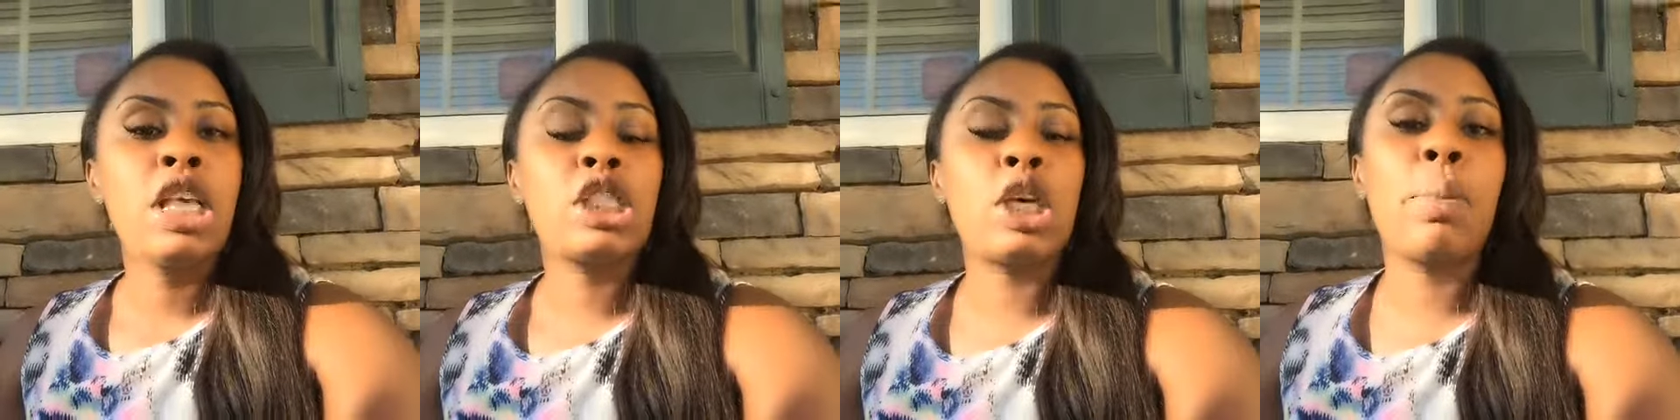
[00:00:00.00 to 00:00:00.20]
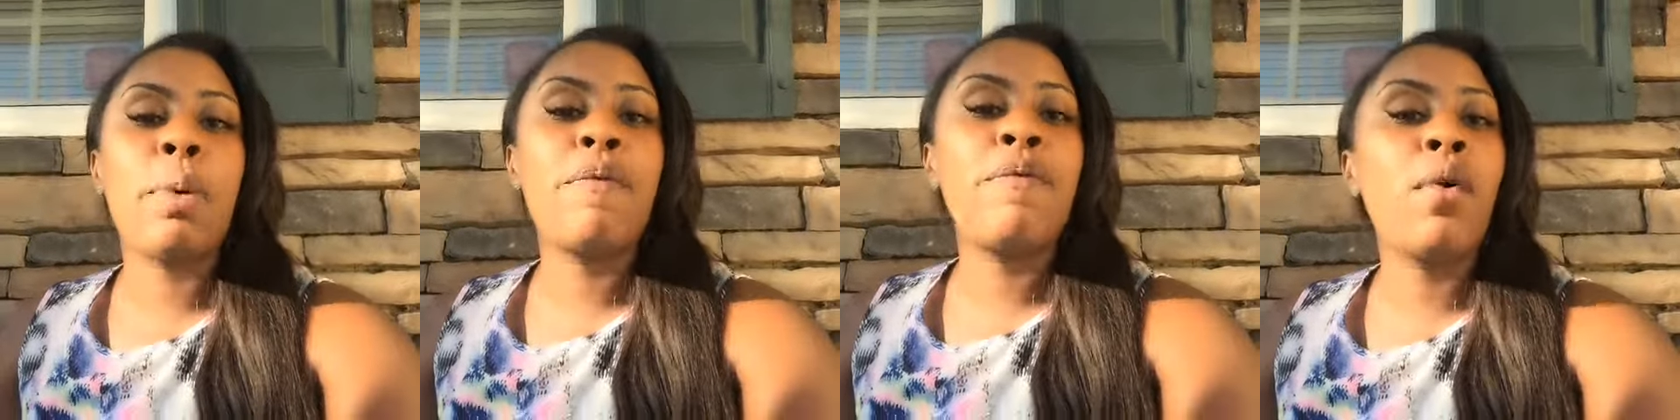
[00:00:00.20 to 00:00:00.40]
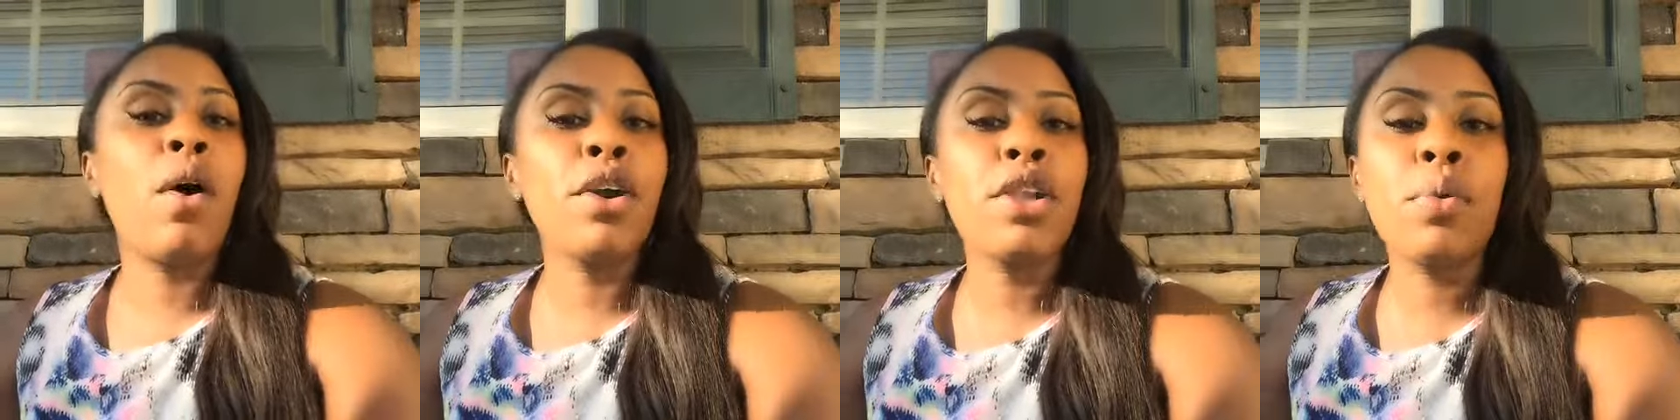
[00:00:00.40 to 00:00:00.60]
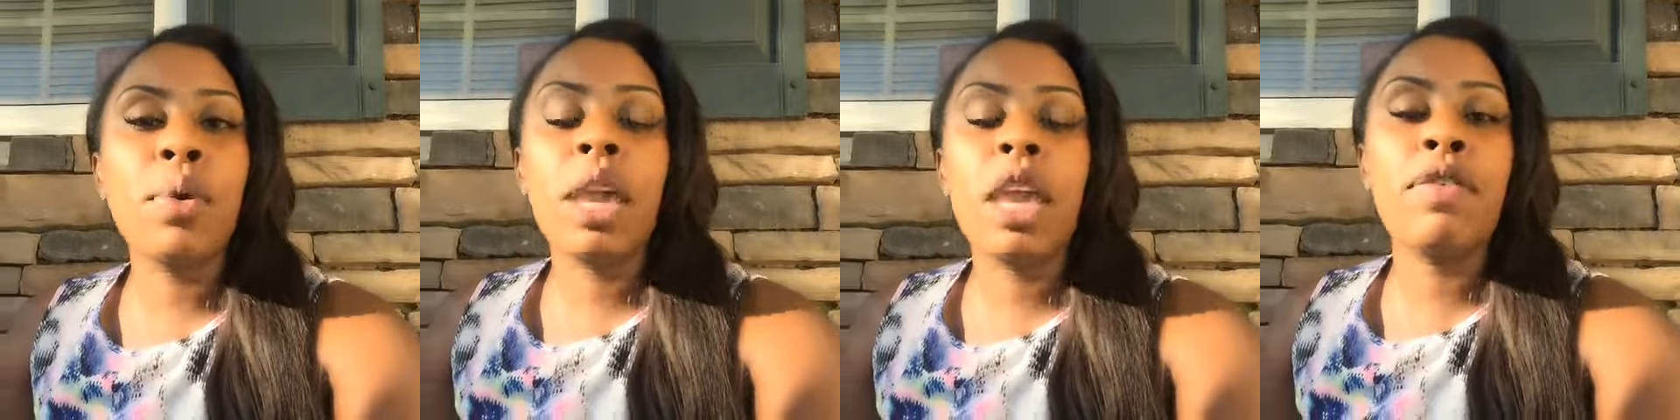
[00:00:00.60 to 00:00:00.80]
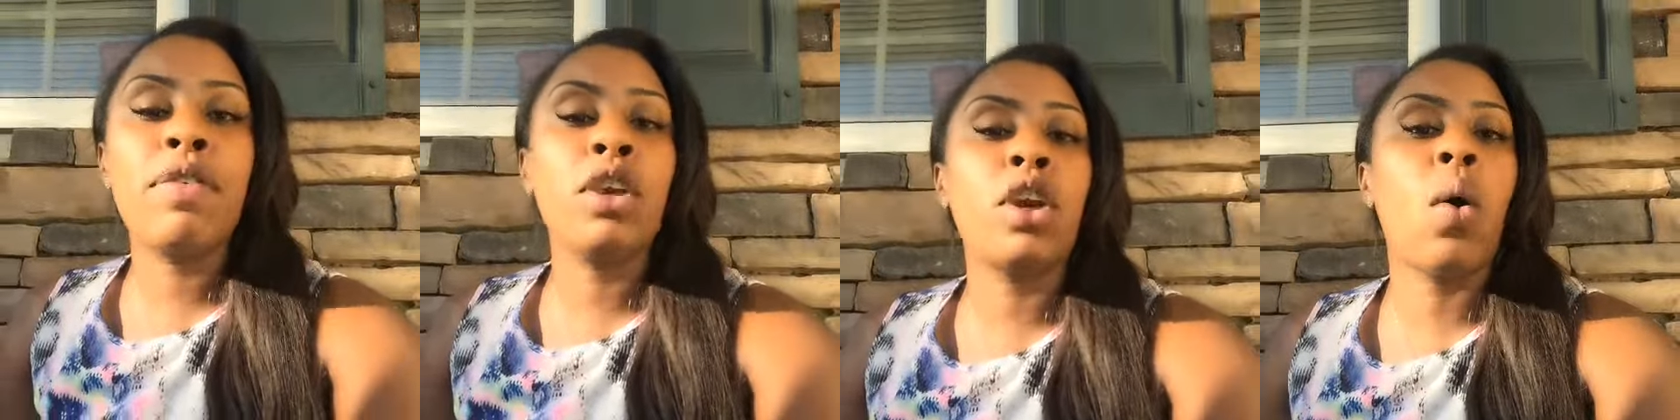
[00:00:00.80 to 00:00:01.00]
So before you
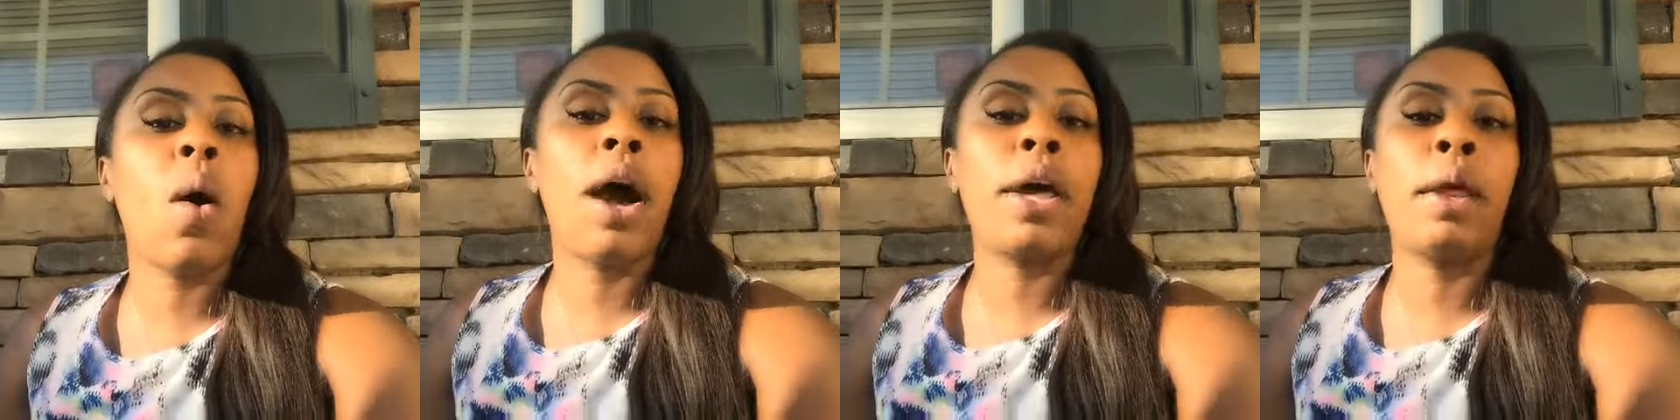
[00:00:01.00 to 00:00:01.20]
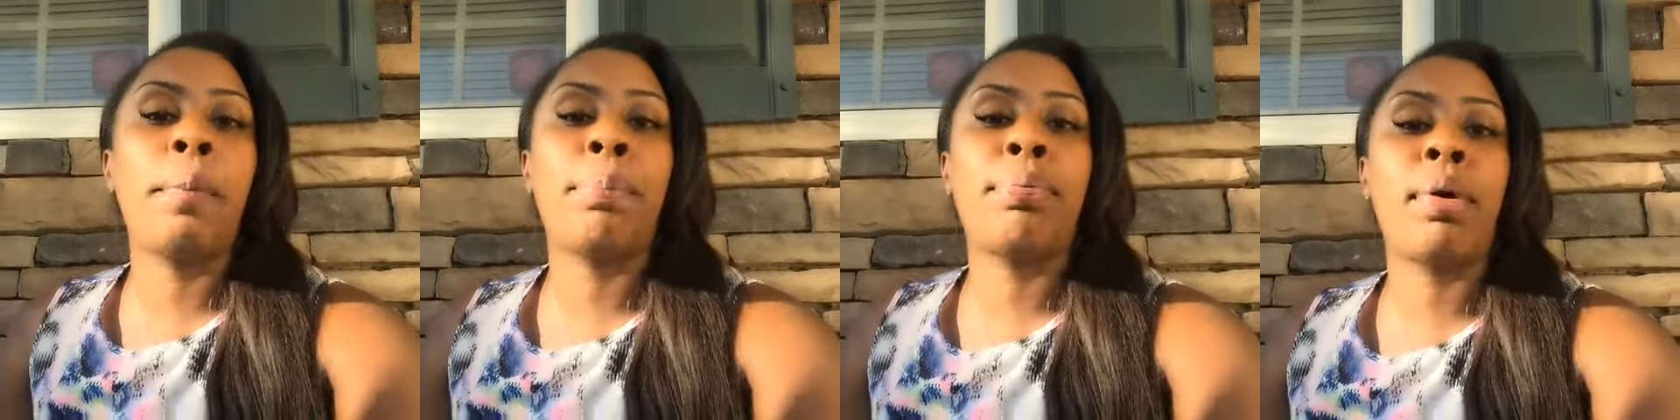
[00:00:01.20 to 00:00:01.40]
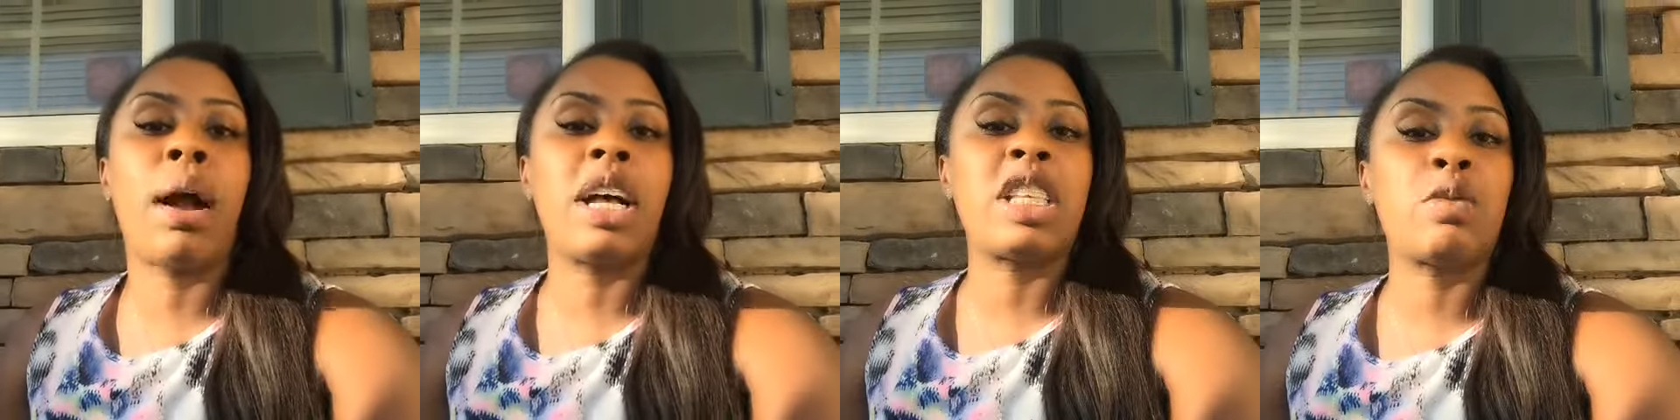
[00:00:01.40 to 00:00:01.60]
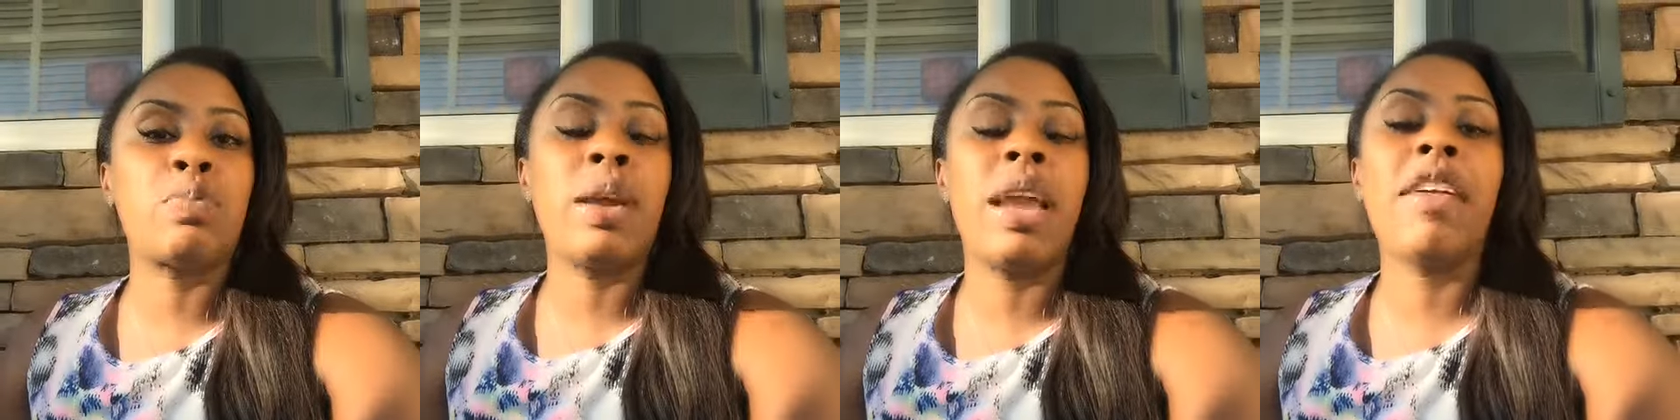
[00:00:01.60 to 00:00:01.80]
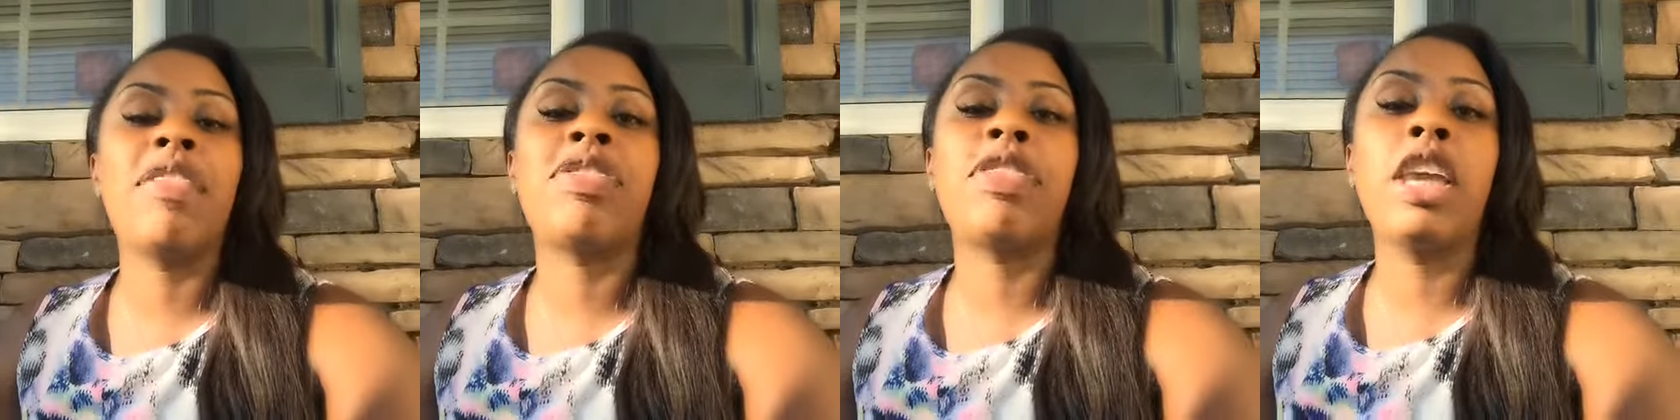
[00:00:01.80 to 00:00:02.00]
even go out and
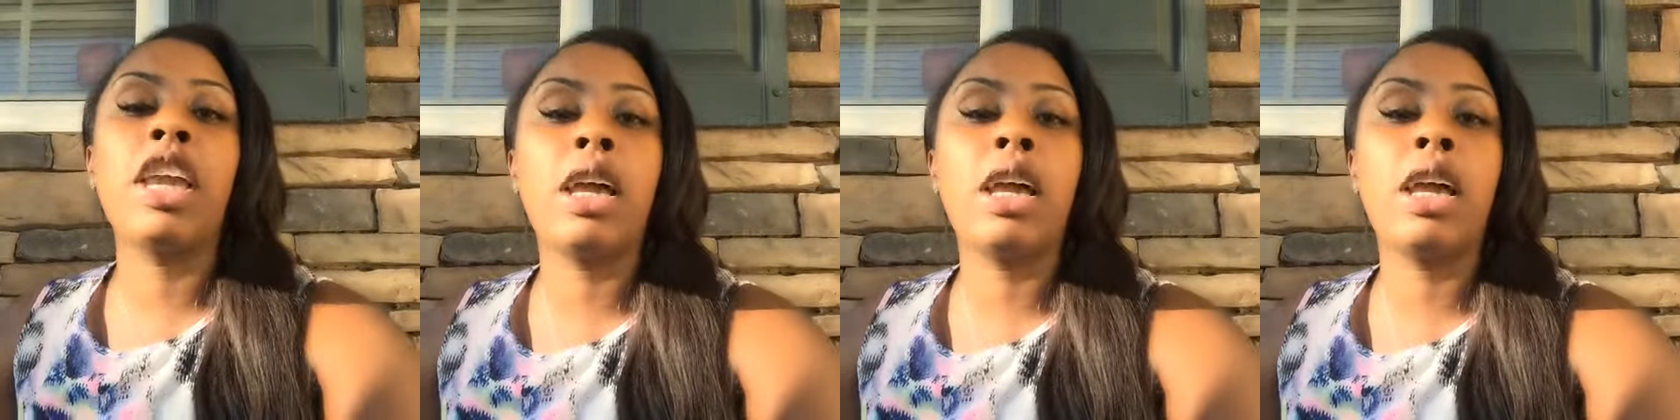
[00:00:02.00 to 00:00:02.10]
prospect,